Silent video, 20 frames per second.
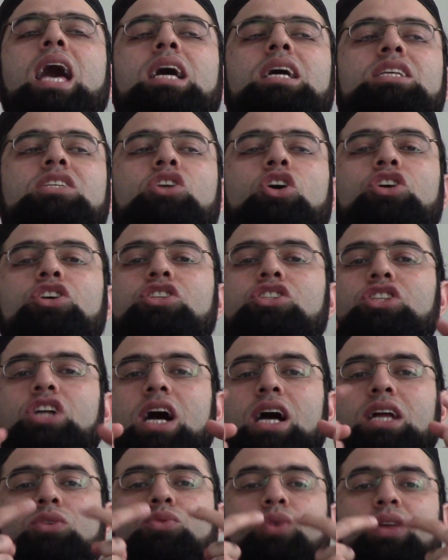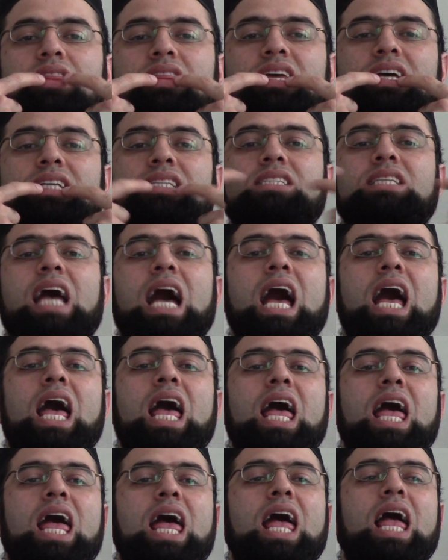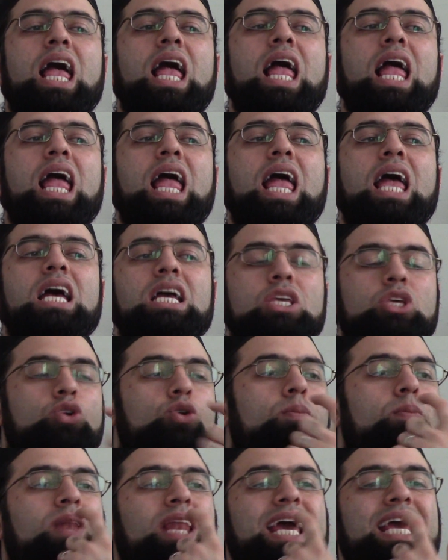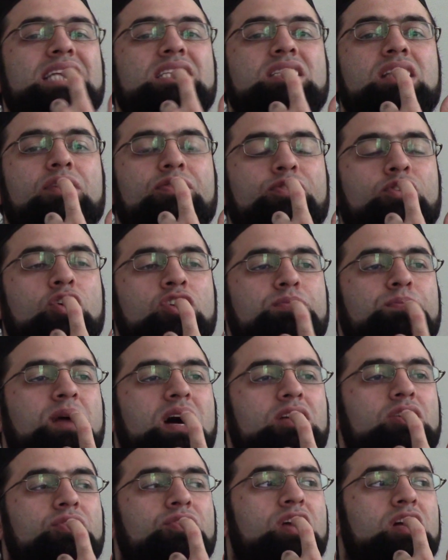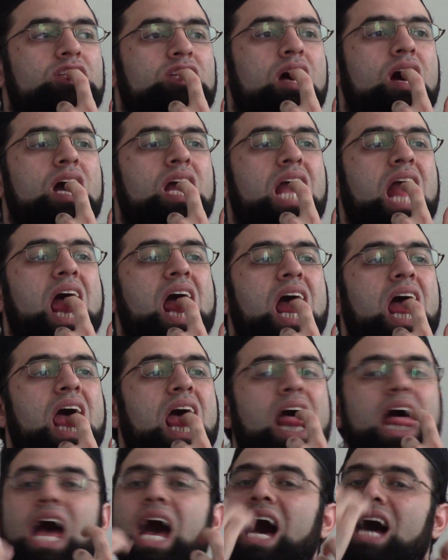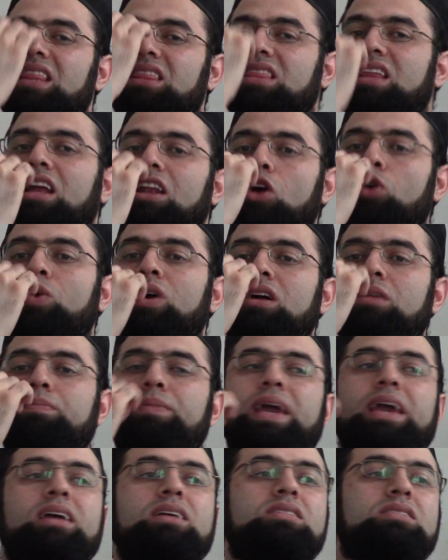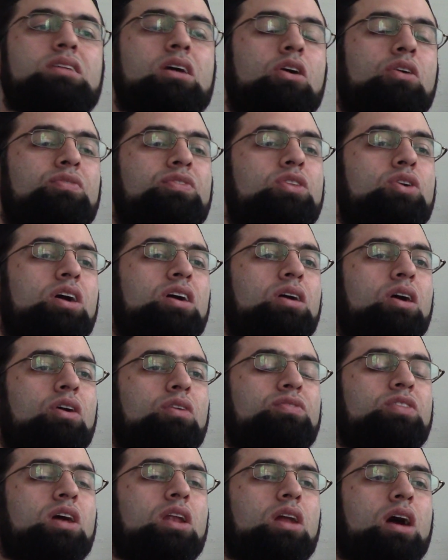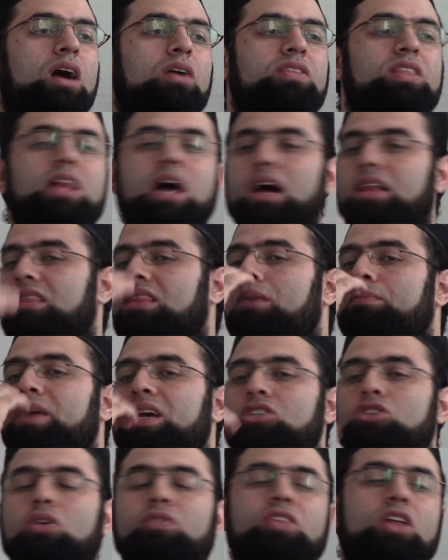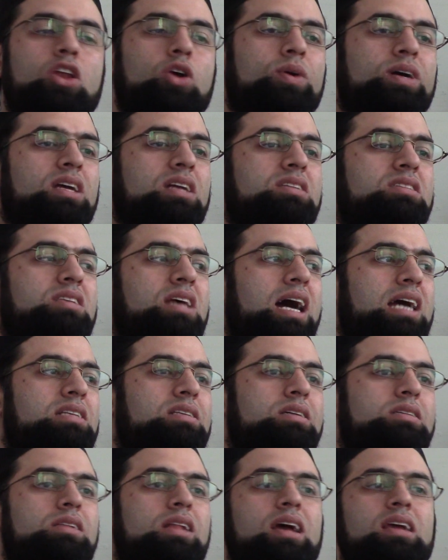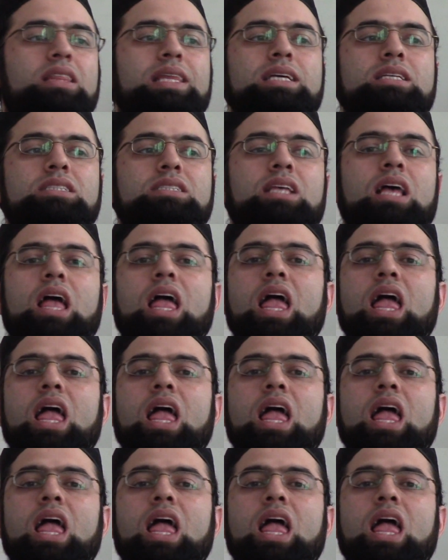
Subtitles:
So you start with this. You place the front part of the tongue at the lower base at the base of the lower incisors like this.